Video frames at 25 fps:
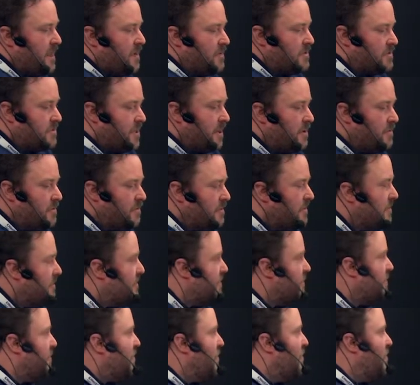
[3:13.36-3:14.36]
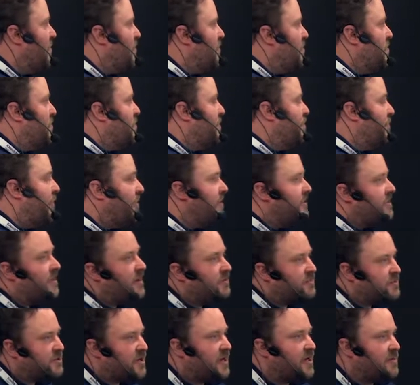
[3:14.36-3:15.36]
So the point that
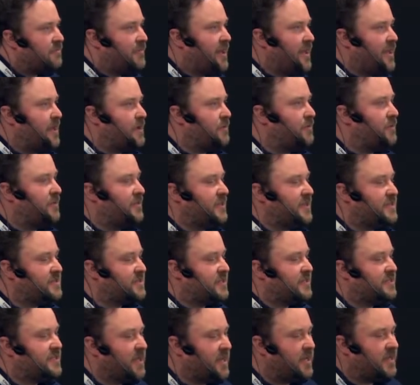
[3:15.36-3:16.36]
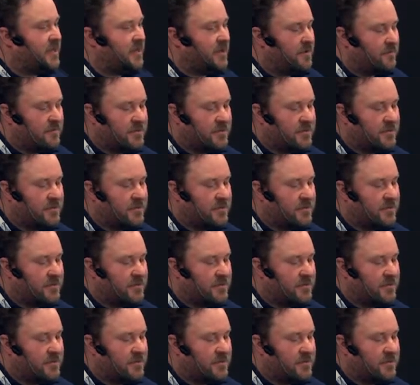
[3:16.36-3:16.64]
I'm trying to make with this container,